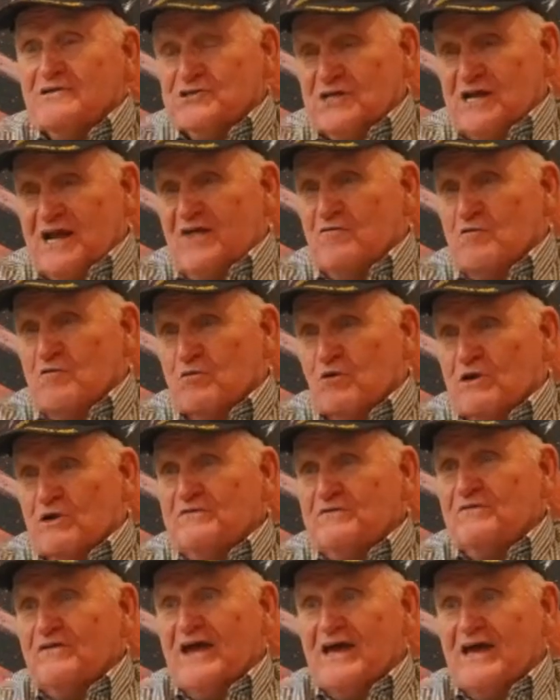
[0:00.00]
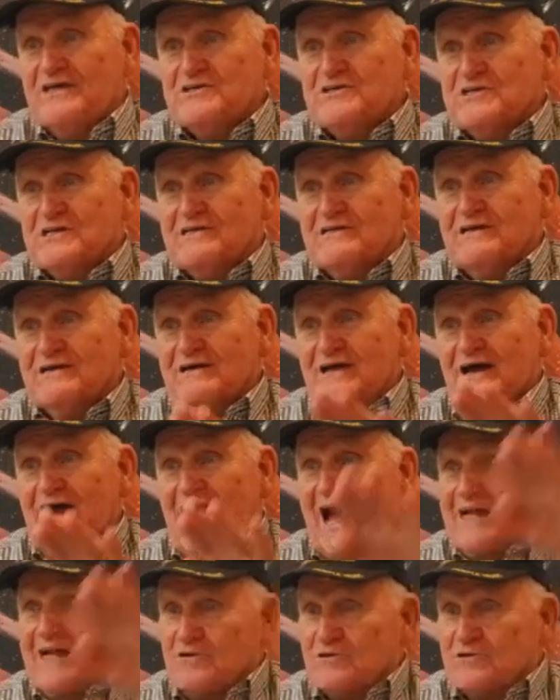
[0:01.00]
She'd have a briefcase, and
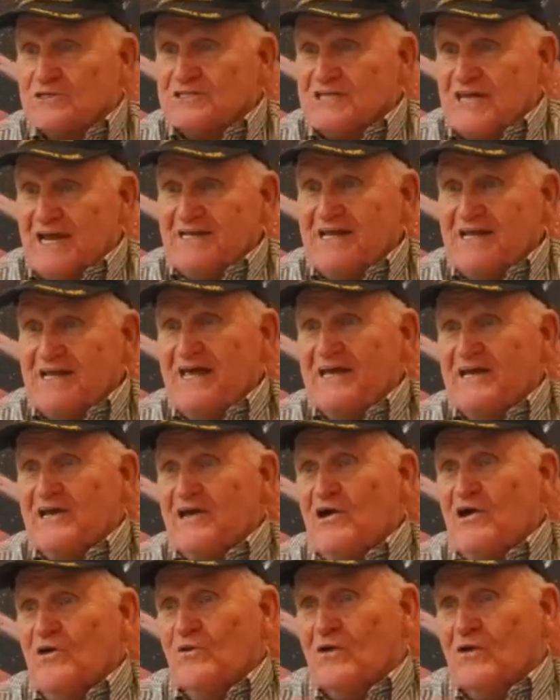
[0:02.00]
I'd go to San Diego,